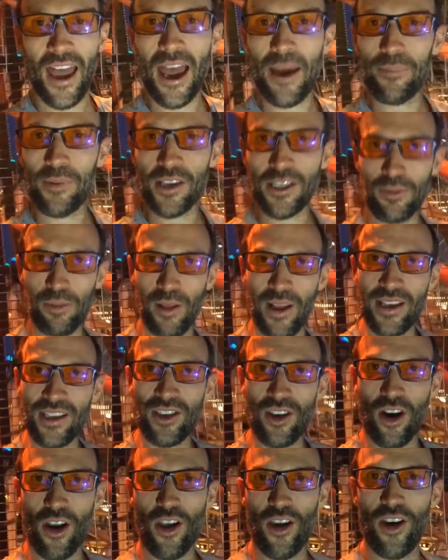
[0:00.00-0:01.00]
happiest
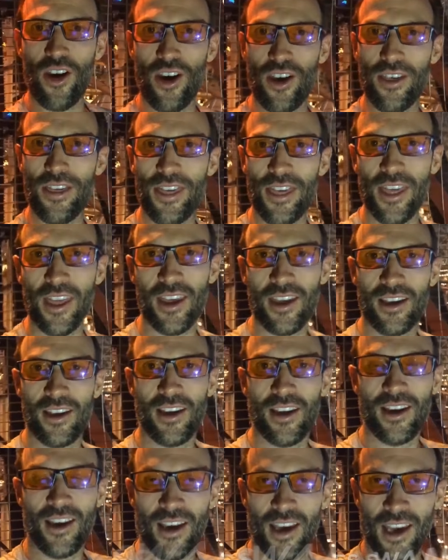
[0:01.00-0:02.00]
place on earth
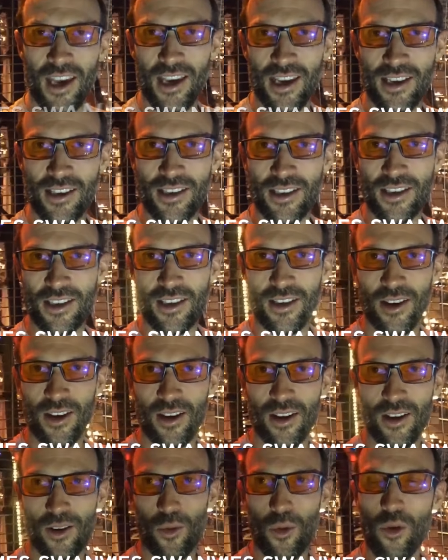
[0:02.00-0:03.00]
is
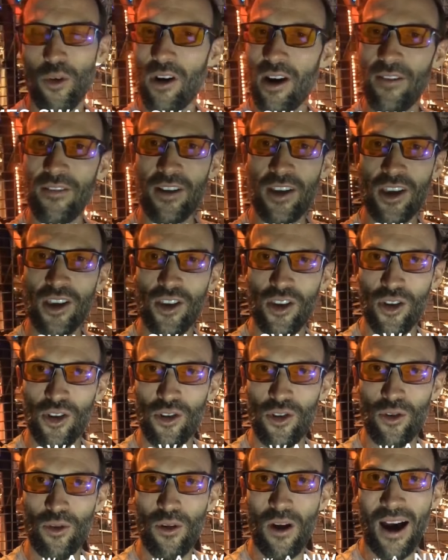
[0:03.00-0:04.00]
wherever
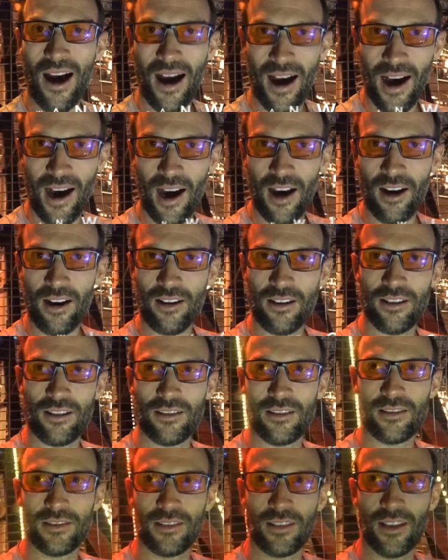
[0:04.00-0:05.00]
you are
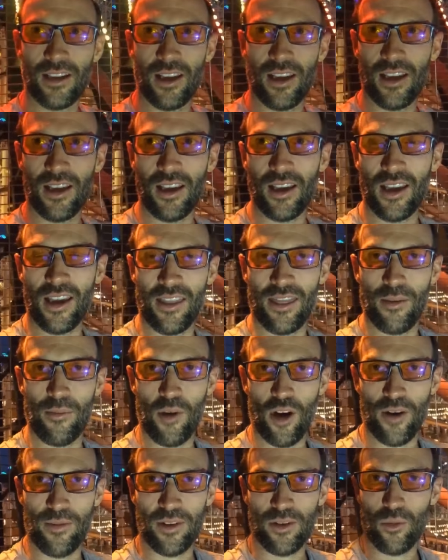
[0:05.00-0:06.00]
in the
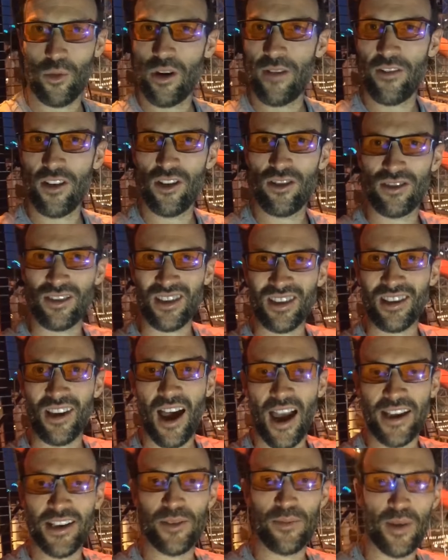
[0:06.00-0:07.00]
moment, wherever you
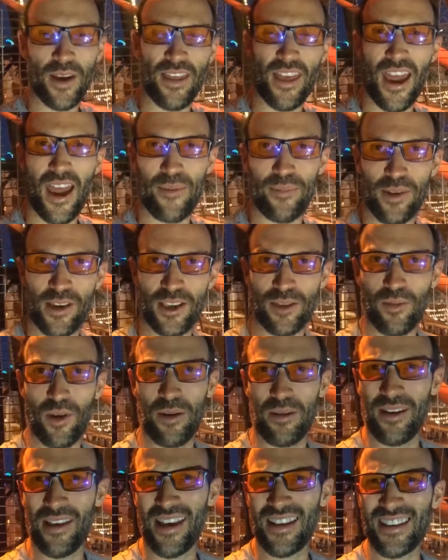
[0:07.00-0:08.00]
decide to be the happiest
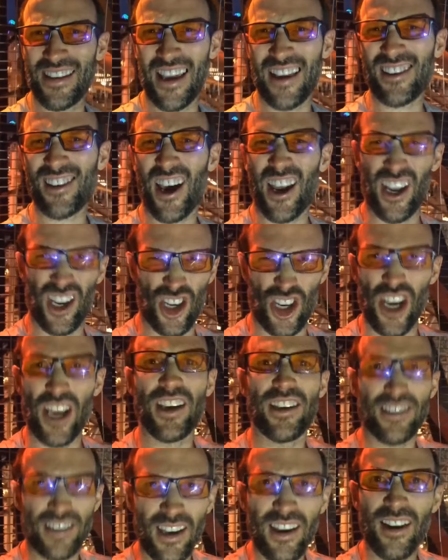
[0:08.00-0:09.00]
moment. That sounds kind of
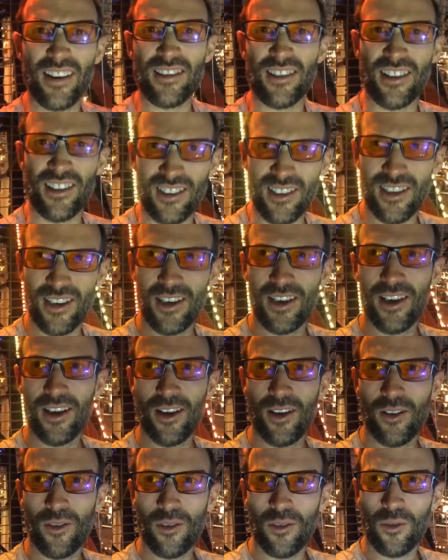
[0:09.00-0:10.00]
cheesy, doesn't it?
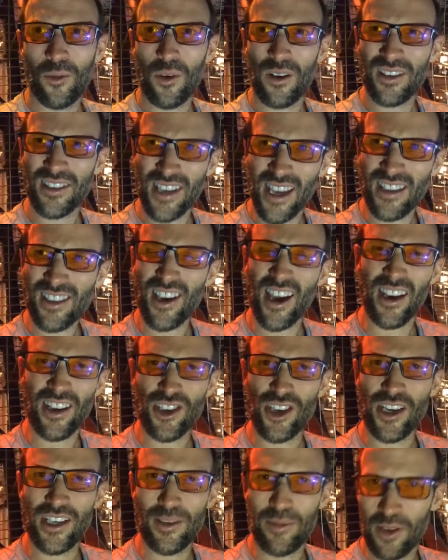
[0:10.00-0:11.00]
Well, it sounds kind
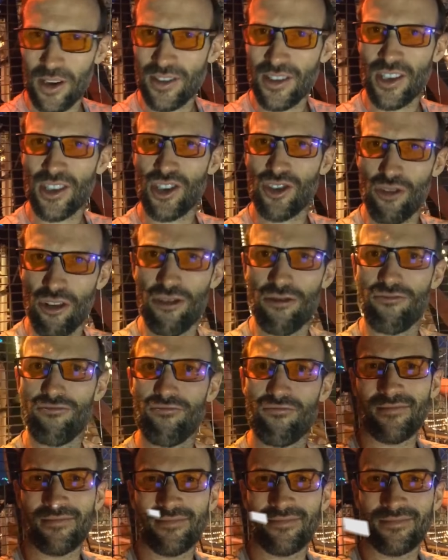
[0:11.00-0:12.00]
of cheesy because it's true.
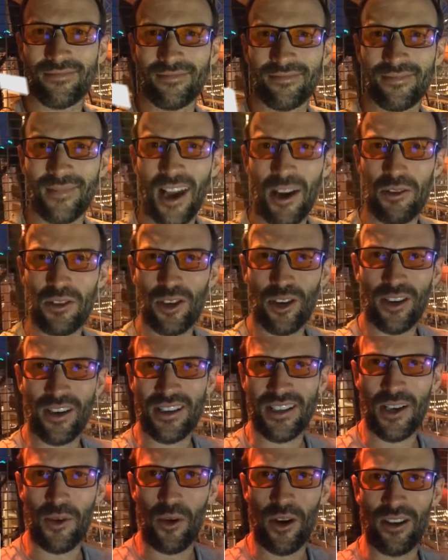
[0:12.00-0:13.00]
I was looking
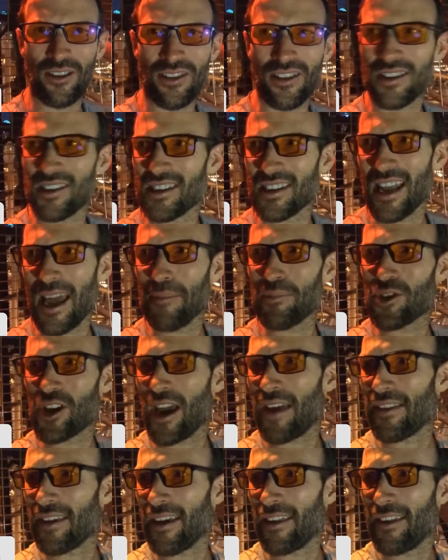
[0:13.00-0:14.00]
at someone else's
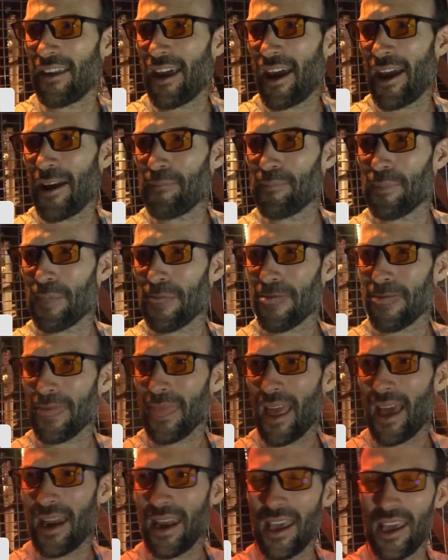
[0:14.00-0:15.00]
Snapchat the other day,
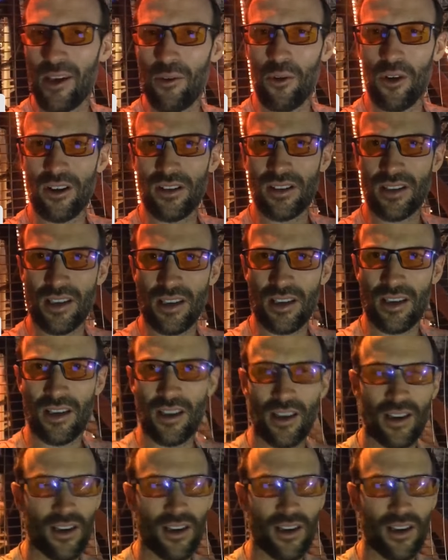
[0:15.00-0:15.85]
and he was,